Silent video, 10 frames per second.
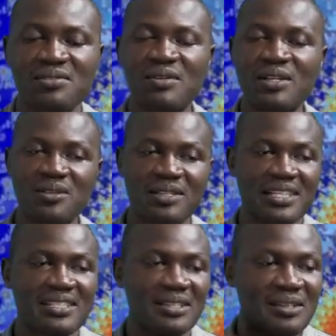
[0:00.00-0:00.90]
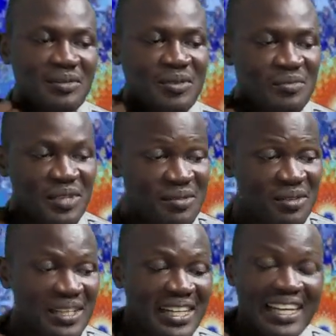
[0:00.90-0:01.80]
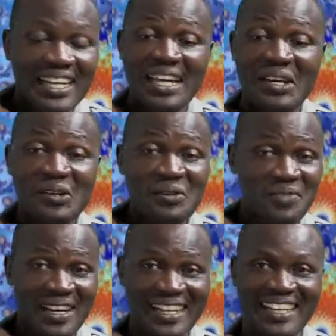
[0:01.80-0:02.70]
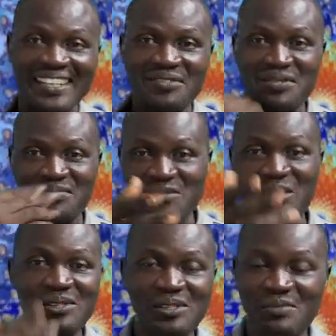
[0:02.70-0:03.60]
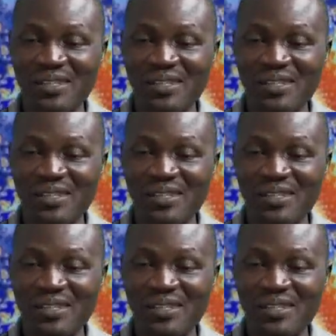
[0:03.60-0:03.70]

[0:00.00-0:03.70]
Well, that's the governor behaving like a godfather from what somebody